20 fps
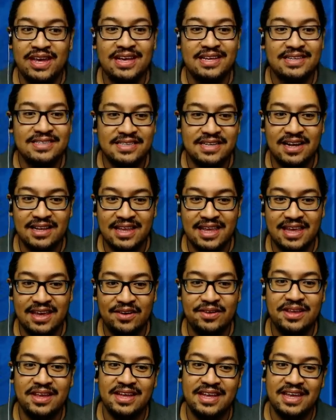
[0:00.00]
is not
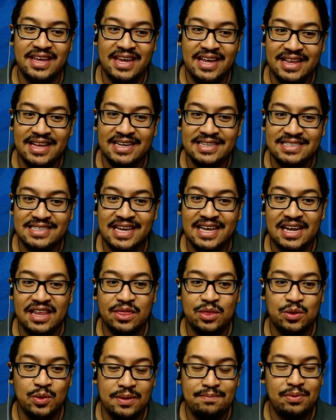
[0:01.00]
guilted, he does get a
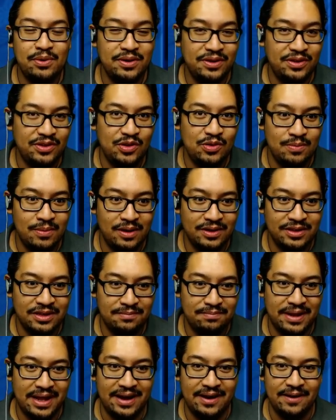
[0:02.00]
3.2
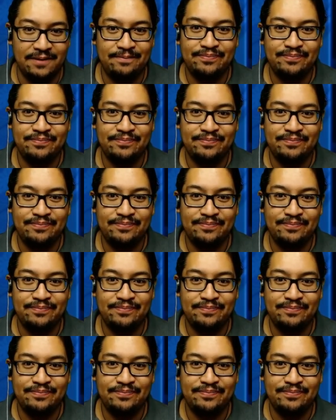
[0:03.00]
multiplier.